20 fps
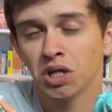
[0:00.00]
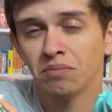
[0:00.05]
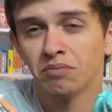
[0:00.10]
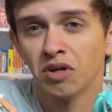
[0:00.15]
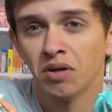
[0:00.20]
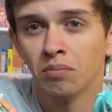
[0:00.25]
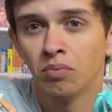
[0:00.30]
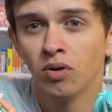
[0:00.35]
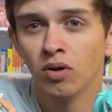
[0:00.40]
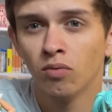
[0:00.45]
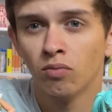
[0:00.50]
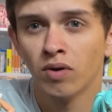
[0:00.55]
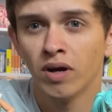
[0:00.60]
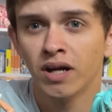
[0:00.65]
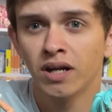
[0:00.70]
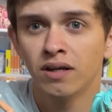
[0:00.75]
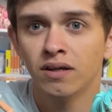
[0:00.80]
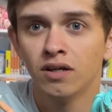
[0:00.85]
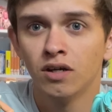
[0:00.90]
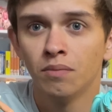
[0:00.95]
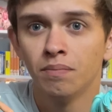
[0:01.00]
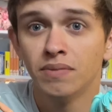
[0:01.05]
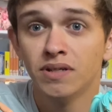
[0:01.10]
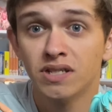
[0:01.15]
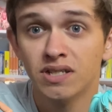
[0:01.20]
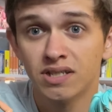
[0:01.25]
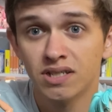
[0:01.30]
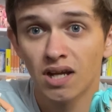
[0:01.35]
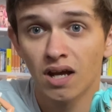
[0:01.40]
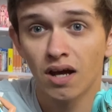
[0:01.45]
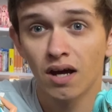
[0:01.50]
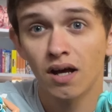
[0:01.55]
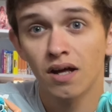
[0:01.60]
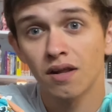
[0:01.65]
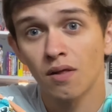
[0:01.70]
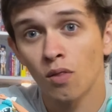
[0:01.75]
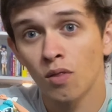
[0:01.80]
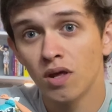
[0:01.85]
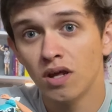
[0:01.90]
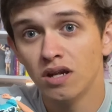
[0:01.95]
I'm going to put it right here
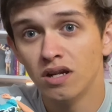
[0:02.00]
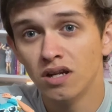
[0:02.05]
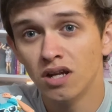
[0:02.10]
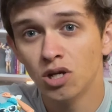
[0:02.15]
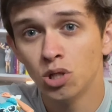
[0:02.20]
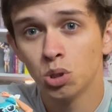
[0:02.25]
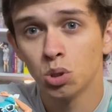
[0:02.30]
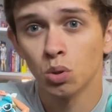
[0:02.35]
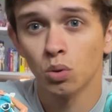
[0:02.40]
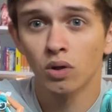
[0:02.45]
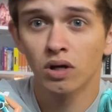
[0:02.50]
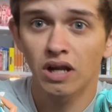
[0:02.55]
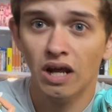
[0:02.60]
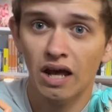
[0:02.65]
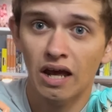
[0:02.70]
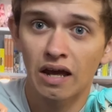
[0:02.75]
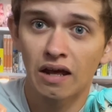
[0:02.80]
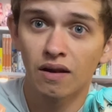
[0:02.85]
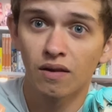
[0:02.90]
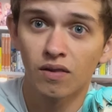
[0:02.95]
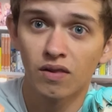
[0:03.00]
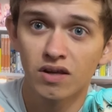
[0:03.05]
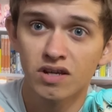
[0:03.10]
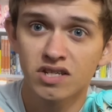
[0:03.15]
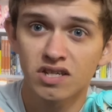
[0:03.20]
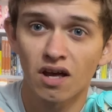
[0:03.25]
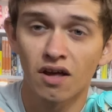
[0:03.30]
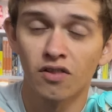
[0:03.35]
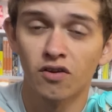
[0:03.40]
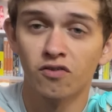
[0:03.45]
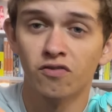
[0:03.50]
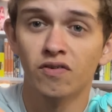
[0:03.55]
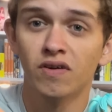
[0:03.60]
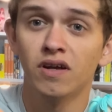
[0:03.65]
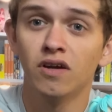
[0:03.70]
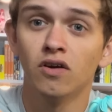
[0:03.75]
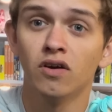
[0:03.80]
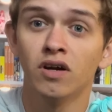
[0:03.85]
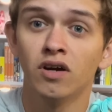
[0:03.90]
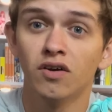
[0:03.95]
beside the Nindroid and this other
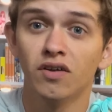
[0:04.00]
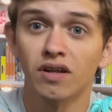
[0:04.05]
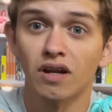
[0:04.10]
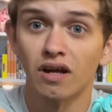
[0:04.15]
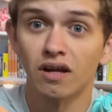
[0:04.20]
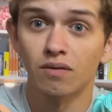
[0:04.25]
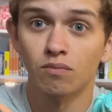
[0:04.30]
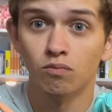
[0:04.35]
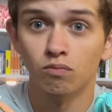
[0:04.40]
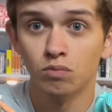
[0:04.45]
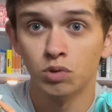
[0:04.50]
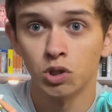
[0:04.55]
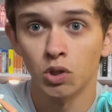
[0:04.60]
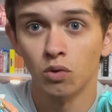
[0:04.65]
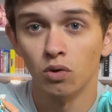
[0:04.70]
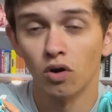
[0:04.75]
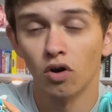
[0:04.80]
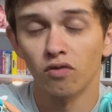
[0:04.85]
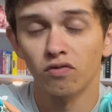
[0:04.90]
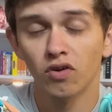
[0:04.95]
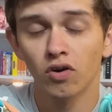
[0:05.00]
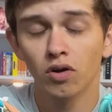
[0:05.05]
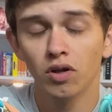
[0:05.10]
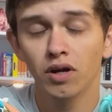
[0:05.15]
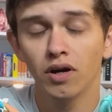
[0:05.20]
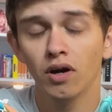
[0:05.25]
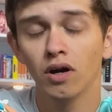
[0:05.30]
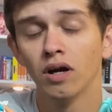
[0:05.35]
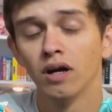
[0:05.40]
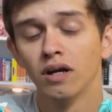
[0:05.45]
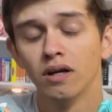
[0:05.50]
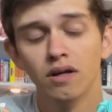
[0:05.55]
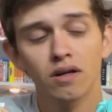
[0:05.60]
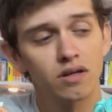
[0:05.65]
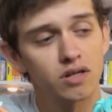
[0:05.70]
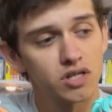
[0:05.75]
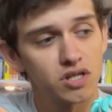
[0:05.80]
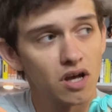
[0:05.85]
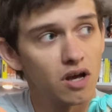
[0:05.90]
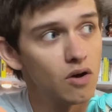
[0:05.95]
figure here that I showed off earlier.
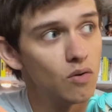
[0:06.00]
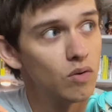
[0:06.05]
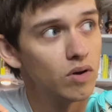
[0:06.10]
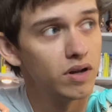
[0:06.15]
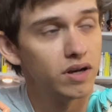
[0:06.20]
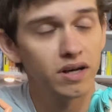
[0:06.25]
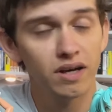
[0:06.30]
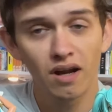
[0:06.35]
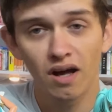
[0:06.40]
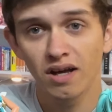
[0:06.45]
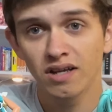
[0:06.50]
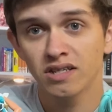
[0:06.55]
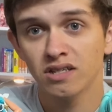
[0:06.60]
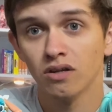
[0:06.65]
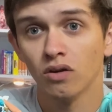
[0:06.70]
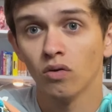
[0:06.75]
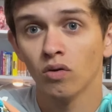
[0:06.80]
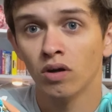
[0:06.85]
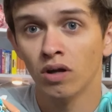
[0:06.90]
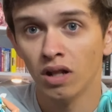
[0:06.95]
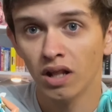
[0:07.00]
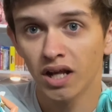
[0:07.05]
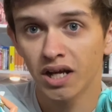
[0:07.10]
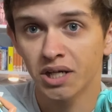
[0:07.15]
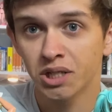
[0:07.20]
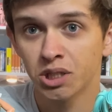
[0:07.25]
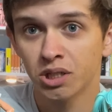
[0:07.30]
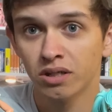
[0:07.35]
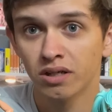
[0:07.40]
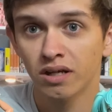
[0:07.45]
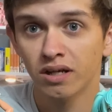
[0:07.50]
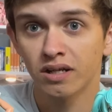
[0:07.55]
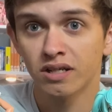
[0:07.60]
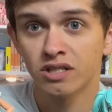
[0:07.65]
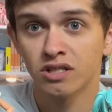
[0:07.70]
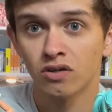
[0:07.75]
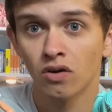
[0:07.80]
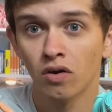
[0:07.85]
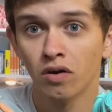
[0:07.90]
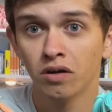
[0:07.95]
So nice little collection getting
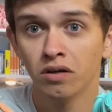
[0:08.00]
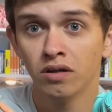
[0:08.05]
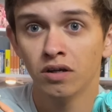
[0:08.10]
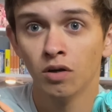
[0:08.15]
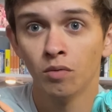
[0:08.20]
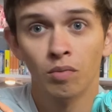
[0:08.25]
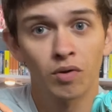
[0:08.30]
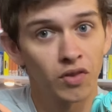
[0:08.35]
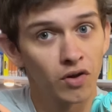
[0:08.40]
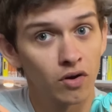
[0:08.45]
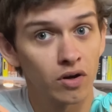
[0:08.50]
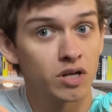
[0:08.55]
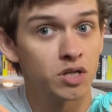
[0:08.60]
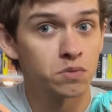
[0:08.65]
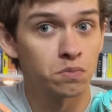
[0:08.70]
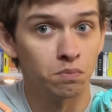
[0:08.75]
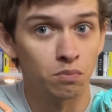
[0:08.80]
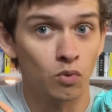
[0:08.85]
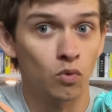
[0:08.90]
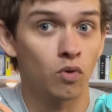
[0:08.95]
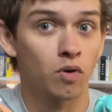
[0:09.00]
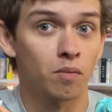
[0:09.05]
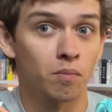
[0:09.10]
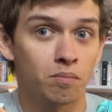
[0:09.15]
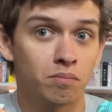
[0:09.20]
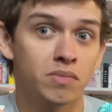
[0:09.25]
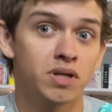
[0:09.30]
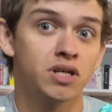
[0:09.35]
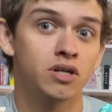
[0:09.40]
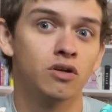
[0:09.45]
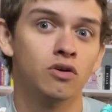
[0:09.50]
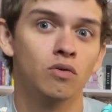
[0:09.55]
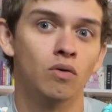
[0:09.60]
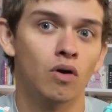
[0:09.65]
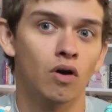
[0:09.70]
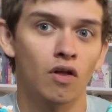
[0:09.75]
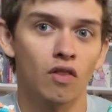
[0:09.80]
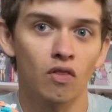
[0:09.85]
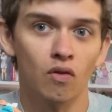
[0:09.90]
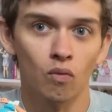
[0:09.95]
started here, but there is more Miku
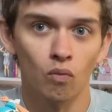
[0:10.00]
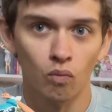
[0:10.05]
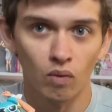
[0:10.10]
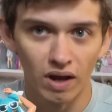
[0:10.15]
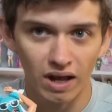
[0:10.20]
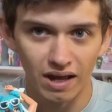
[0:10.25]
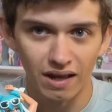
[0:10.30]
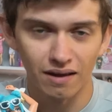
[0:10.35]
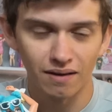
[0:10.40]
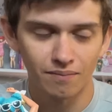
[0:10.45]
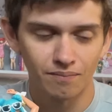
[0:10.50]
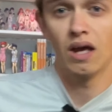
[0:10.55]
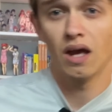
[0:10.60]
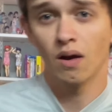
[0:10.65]
on the way.